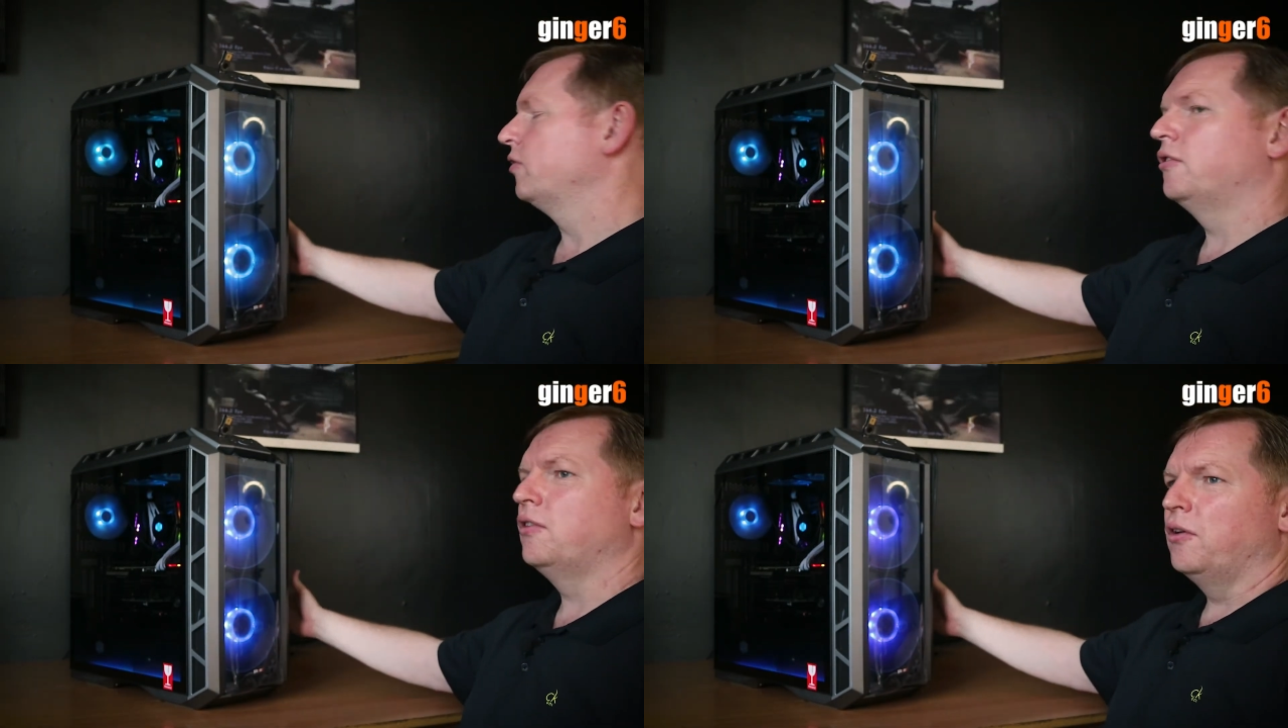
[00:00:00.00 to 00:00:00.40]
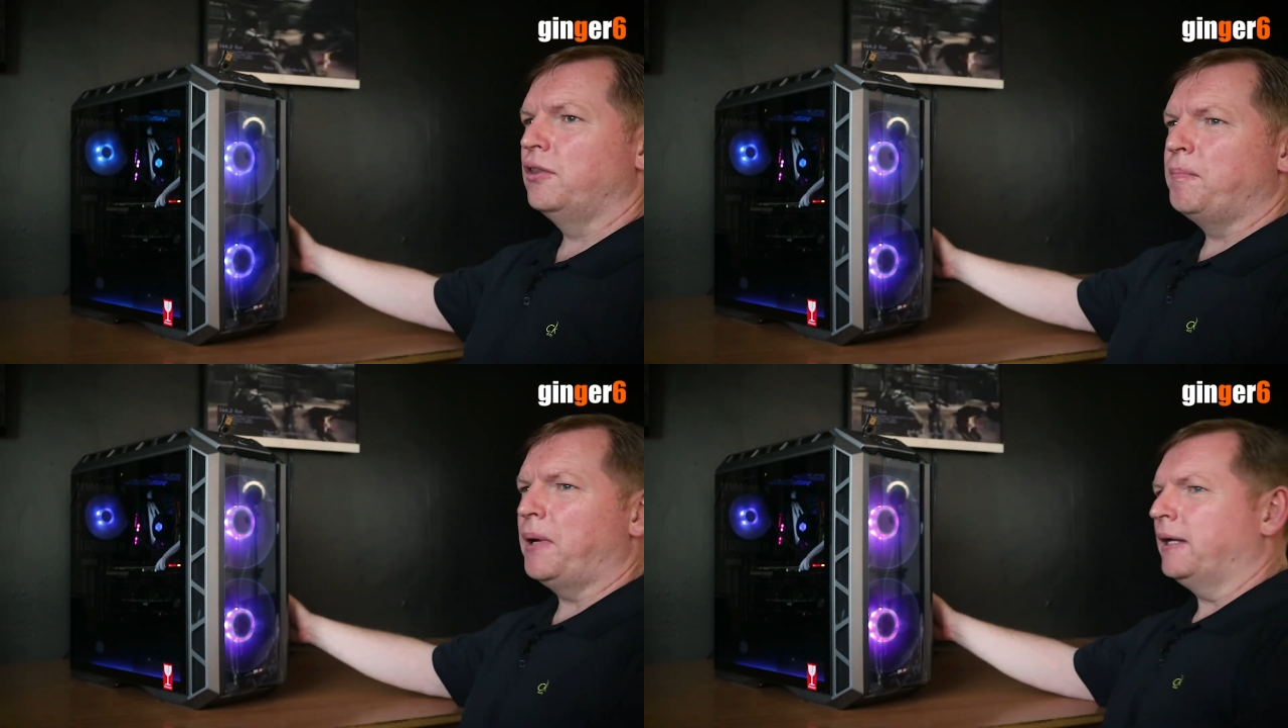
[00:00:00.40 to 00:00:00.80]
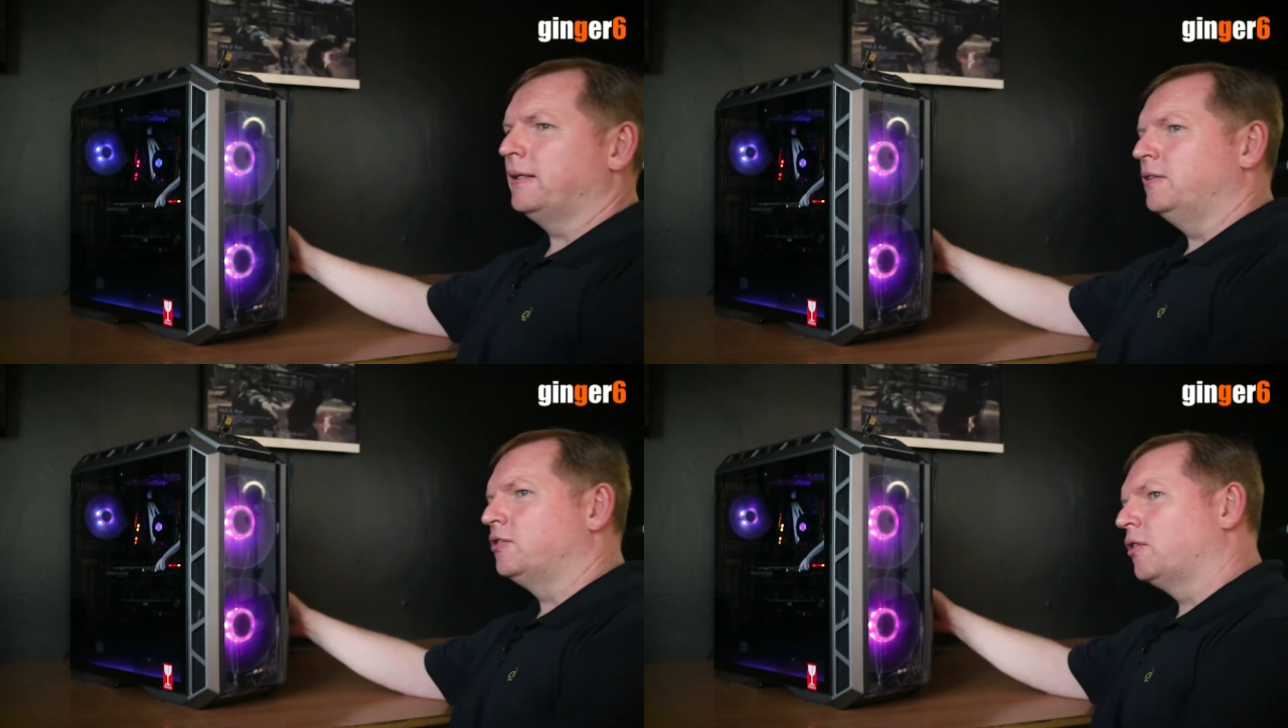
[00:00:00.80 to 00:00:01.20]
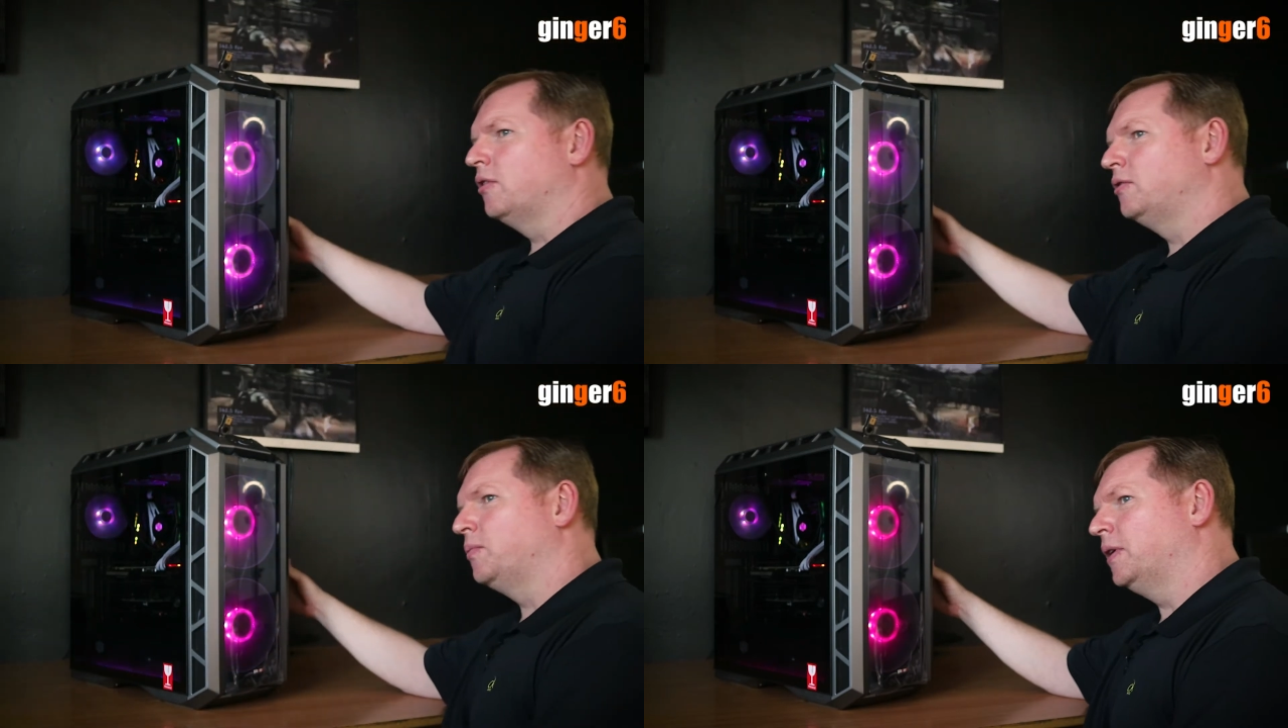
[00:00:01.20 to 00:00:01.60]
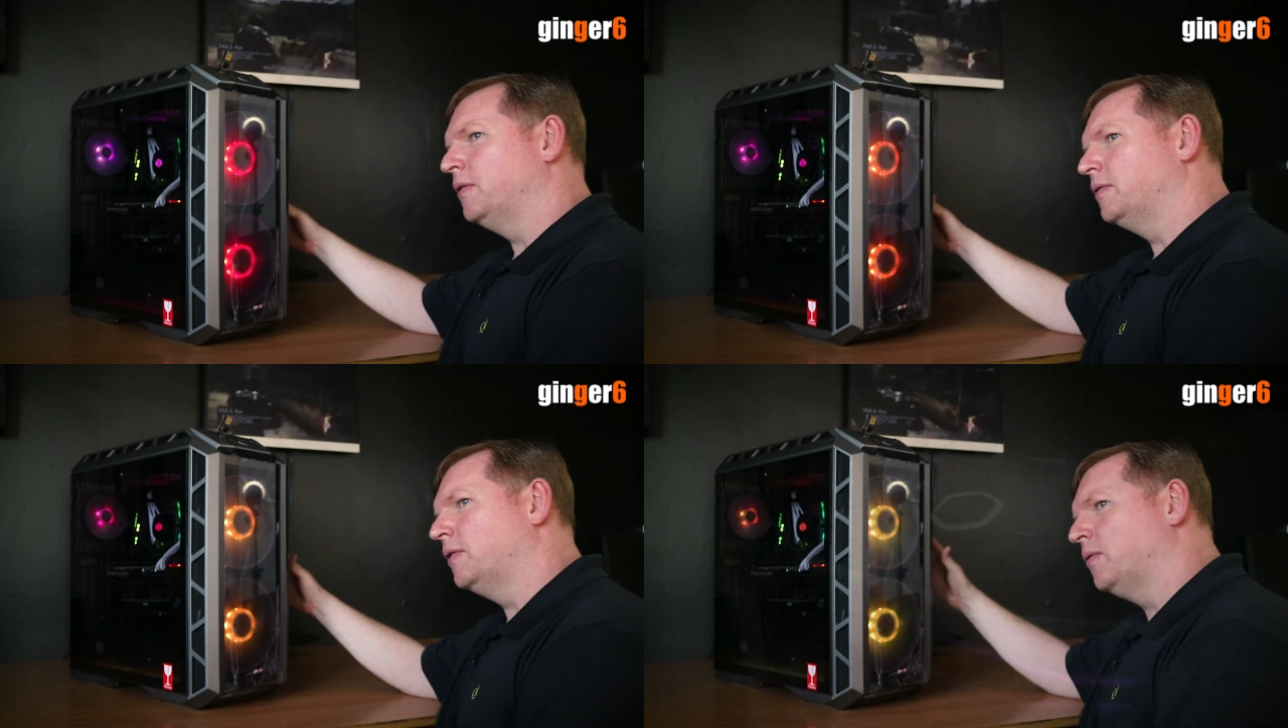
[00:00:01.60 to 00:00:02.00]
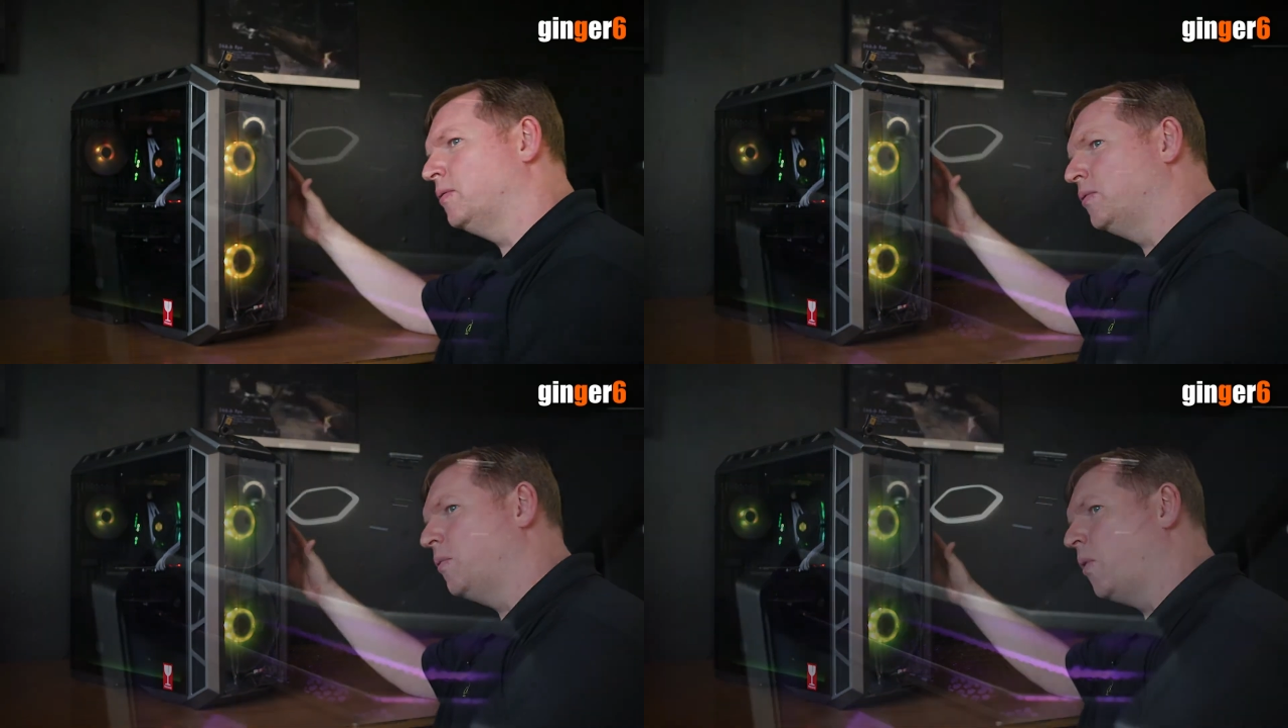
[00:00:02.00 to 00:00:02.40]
on on the back inside where all the